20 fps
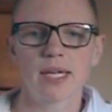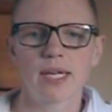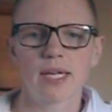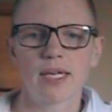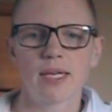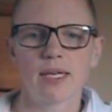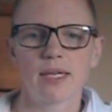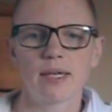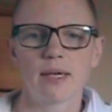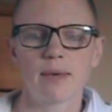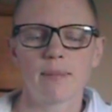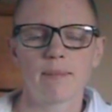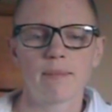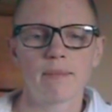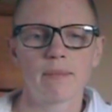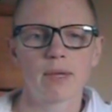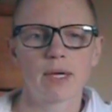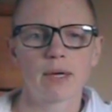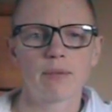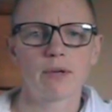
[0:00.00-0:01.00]
and
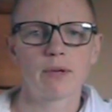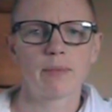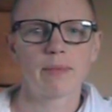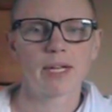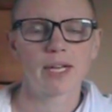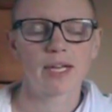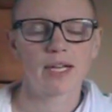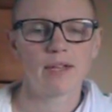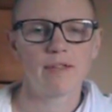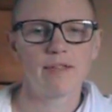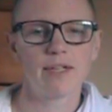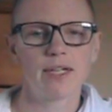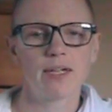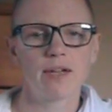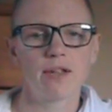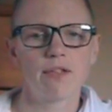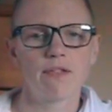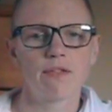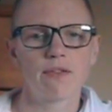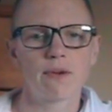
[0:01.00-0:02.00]
I won't make any
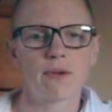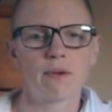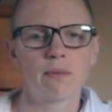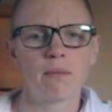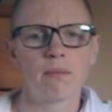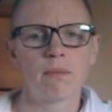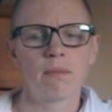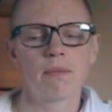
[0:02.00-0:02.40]
videos for